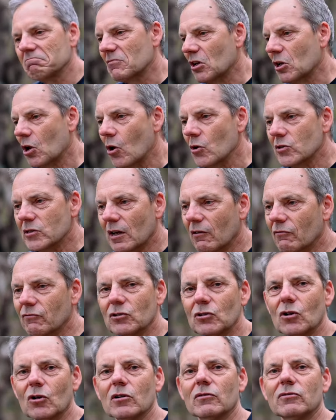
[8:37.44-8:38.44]
close-up
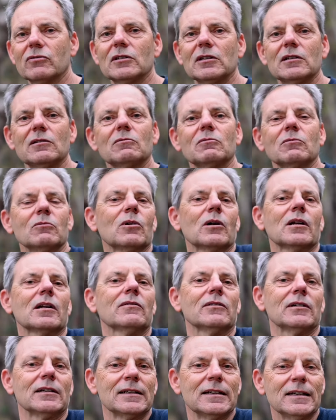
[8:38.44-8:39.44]
photography,
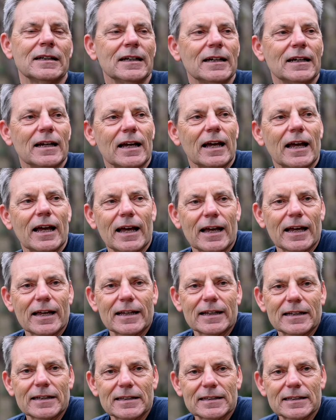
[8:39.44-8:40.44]
whatever.
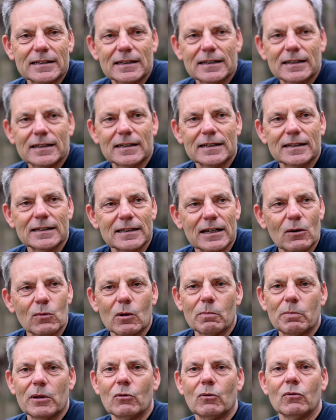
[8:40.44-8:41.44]
And there
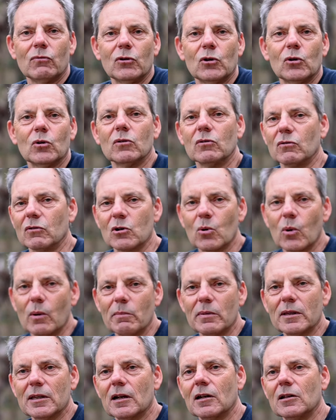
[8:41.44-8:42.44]
will be review of
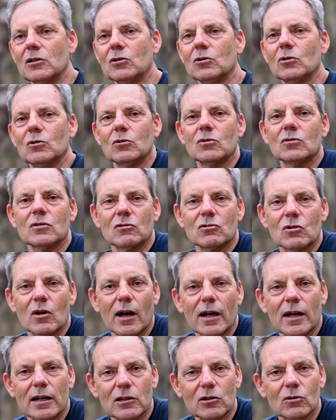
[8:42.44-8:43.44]
equipment that I use and
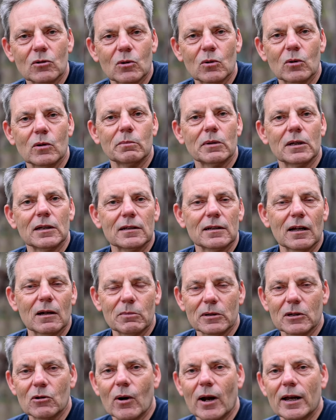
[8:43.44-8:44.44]
try out new equipment. That'll
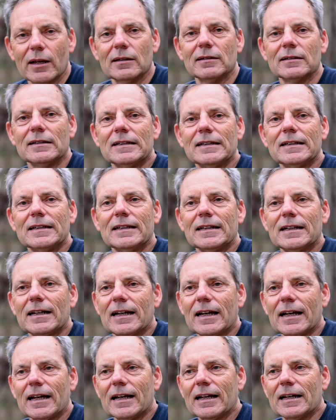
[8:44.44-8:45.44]
be great.
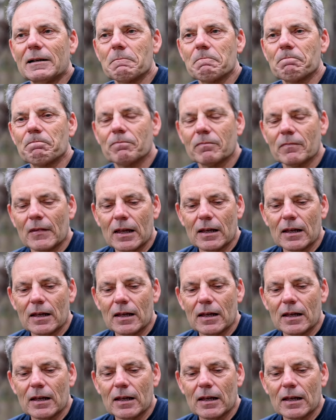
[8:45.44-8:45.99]
On